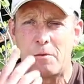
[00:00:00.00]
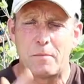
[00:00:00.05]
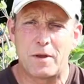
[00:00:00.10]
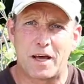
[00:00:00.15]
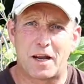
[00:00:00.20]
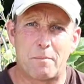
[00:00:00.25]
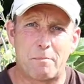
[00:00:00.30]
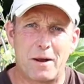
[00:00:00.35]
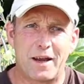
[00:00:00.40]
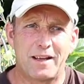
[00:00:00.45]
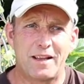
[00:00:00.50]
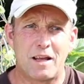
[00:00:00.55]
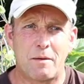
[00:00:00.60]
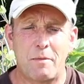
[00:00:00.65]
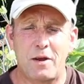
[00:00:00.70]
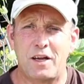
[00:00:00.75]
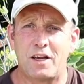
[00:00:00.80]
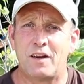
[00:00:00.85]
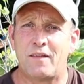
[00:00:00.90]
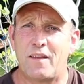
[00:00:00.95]
be able to bang
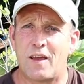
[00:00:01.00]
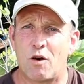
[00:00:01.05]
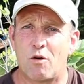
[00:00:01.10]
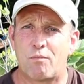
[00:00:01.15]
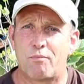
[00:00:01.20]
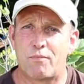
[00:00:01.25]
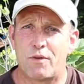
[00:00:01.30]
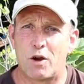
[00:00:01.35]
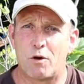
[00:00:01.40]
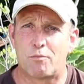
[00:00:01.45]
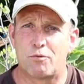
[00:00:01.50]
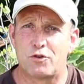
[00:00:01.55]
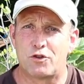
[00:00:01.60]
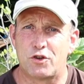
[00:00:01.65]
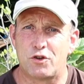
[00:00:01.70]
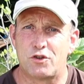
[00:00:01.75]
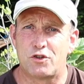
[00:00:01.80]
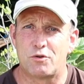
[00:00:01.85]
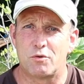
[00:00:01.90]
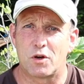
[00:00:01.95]
them in and they'll they'll
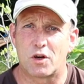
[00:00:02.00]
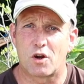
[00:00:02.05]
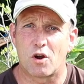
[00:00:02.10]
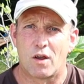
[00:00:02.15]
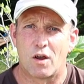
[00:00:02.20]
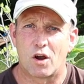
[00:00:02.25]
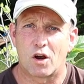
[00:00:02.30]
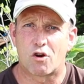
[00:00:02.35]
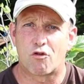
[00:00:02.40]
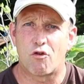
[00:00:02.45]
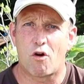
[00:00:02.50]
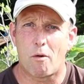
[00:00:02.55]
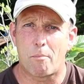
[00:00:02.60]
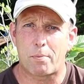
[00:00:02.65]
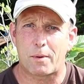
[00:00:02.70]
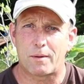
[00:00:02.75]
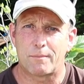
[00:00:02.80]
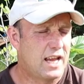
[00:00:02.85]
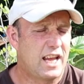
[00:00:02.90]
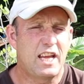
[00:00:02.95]
produce you a, a
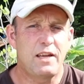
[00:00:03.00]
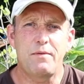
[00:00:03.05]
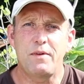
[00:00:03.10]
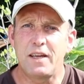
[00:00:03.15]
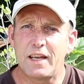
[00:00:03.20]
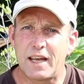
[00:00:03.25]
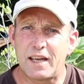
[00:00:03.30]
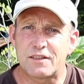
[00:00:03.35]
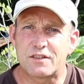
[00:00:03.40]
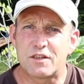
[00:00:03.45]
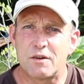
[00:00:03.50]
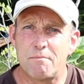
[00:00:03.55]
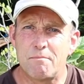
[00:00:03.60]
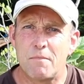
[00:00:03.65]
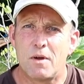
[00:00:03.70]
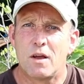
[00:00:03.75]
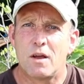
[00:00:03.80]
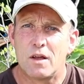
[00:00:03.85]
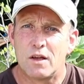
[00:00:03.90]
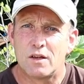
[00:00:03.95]
crop even get
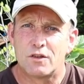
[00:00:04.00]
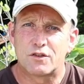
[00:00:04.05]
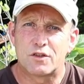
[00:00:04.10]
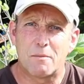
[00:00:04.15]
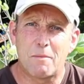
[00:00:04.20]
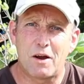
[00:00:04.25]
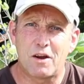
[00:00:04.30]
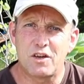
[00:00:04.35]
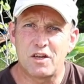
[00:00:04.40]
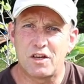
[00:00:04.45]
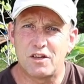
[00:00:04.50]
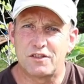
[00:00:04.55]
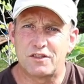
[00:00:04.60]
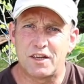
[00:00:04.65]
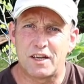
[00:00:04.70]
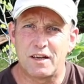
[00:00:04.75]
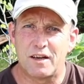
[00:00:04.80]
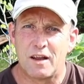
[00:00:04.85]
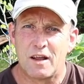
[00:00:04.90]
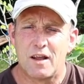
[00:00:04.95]
some some
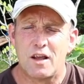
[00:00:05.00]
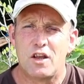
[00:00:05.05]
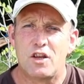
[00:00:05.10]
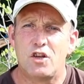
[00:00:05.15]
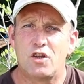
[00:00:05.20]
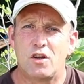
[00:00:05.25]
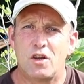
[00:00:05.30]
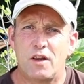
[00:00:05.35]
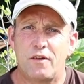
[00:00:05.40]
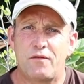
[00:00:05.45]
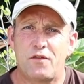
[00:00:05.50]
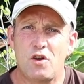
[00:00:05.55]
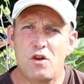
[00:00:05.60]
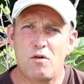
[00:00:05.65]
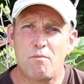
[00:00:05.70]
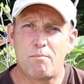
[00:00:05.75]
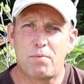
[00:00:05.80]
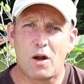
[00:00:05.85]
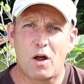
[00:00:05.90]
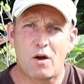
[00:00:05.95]
onions in you, if
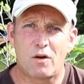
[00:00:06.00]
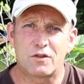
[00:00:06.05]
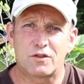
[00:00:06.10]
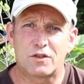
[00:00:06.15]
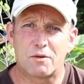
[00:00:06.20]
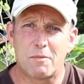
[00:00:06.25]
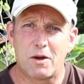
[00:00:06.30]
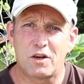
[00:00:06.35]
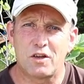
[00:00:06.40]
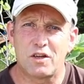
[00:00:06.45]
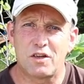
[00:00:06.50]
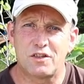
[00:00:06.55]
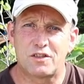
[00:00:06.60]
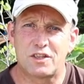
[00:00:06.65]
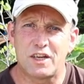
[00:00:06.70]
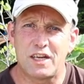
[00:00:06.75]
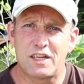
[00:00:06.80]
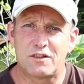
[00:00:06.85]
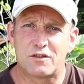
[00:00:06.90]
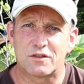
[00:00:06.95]
you plant some onion
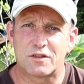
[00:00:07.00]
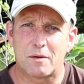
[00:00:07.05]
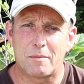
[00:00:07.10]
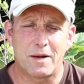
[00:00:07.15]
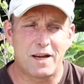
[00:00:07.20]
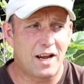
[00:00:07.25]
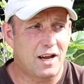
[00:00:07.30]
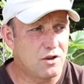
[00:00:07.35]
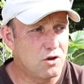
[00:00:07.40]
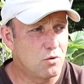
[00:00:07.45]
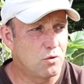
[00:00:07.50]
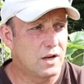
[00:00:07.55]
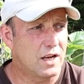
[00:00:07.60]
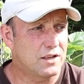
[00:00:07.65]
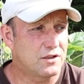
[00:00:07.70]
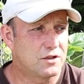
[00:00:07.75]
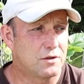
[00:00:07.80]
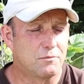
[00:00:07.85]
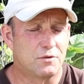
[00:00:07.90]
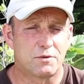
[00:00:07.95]
seeds or something now you'll
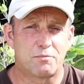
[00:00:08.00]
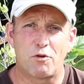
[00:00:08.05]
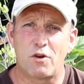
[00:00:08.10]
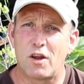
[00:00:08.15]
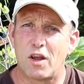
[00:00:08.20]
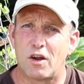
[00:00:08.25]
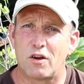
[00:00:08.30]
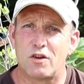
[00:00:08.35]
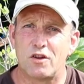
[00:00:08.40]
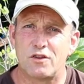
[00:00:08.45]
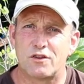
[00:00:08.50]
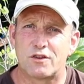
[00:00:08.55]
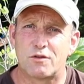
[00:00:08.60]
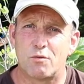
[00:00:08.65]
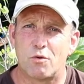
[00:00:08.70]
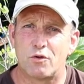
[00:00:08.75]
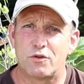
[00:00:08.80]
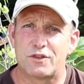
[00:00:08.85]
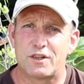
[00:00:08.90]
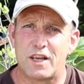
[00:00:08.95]
get some spring onions
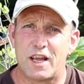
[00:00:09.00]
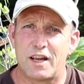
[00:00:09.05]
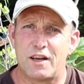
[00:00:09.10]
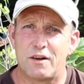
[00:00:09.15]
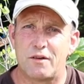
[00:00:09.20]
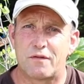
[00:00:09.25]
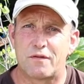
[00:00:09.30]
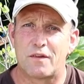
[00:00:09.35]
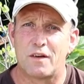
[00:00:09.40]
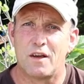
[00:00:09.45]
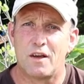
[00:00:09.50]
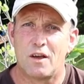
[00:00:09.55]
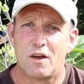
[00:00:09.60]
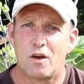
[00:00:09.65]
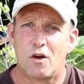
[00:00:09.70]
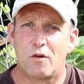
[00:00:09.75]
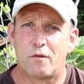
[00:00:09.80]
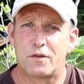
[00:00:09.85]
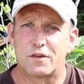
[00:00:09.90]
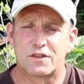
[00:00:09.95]
towards the end of
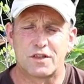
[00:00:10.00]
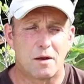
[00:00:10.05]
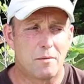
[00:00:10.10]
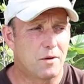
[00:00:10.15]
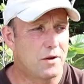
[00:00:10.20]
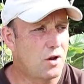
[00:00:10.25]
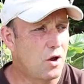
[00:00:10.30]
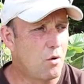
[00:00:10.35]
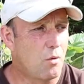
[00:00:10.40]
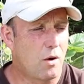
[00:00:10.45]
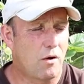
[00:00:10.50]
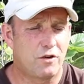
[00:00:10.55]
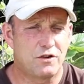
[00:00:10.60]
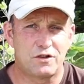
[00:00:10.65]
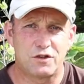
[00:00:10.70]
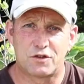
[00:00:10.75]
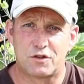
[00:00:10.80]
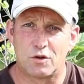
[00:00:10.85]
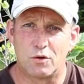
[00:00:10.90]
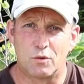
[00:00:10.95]
of the summer no
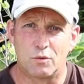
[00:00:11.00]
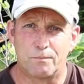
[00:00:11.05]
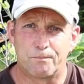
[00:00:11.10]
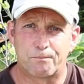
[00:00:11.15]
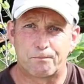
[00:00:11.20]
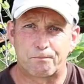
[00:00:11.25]
worries at all